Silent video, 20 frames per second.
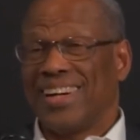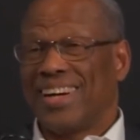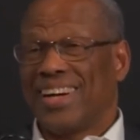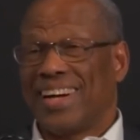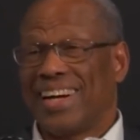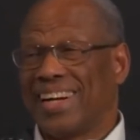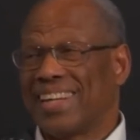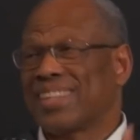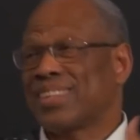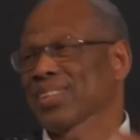
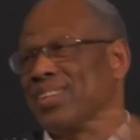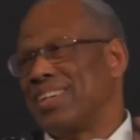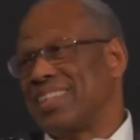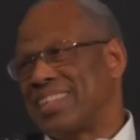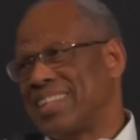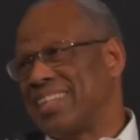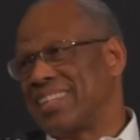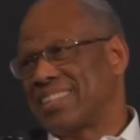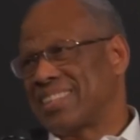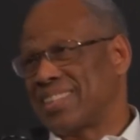I thought
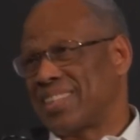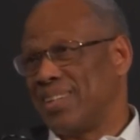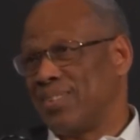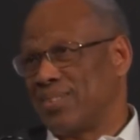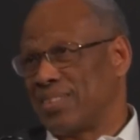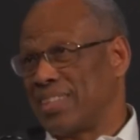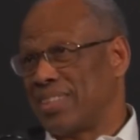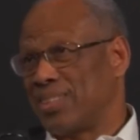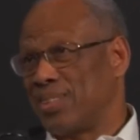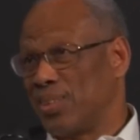that
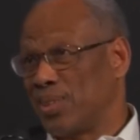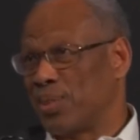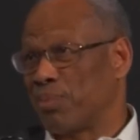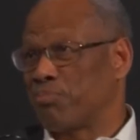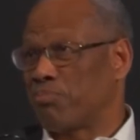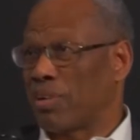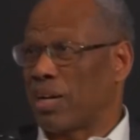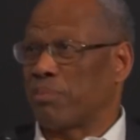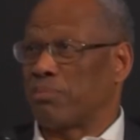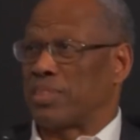sounded good.
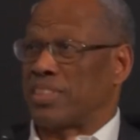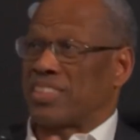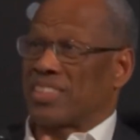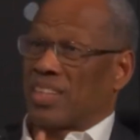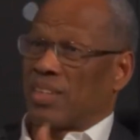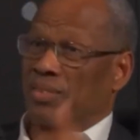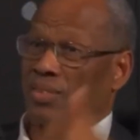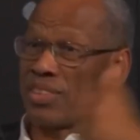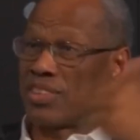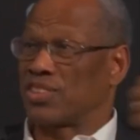It probably
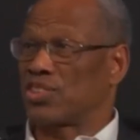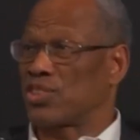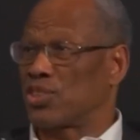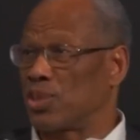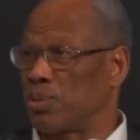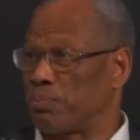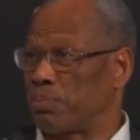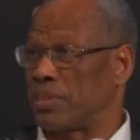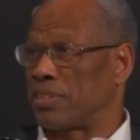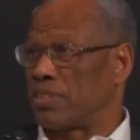sounded
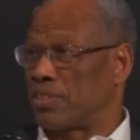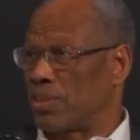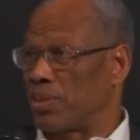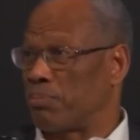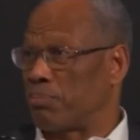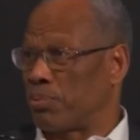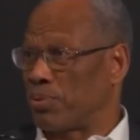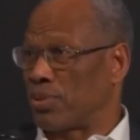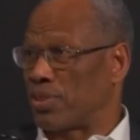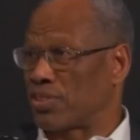stupid to the
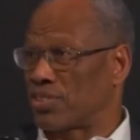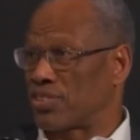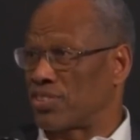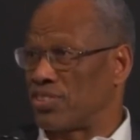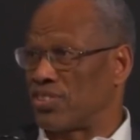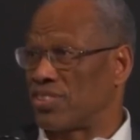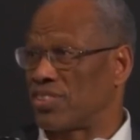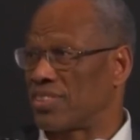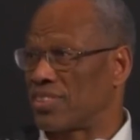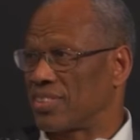
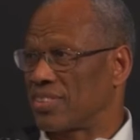person